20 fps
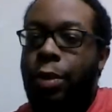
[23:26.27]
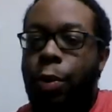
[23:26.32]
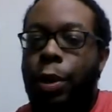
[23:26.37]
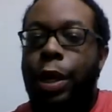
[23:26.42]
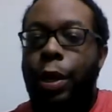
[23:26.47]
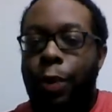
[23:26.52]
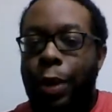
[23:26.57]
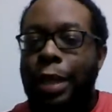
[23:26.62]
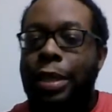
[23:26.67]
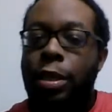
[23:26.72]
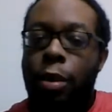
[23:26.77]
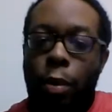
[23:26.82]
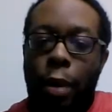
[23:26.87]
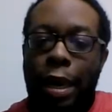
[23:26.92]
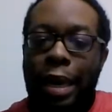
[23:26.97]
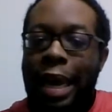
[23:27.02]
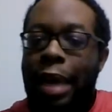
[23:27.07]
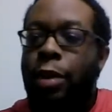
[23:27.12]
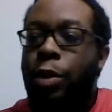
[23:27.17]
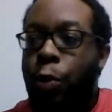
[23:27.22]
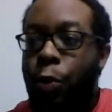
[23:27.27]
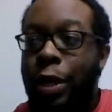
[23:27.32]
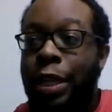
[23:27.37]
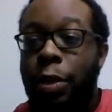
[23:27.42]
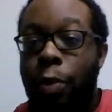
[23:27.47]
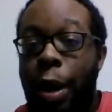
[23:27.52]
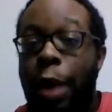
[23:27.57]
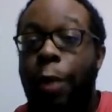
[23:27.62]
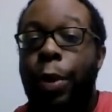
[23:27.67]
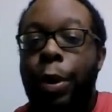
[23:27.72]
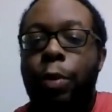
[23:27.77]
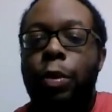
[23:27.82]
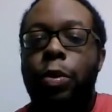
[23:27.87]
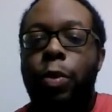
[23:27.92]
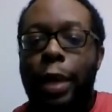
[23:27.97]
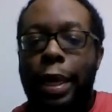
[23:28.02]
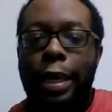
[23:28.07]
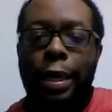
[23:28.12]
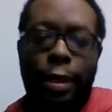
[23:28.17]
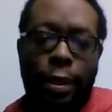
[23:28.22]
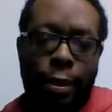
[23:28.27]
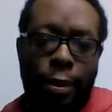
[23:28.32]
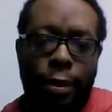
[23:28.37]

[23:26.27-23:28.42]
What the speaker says: the reason why we was winning.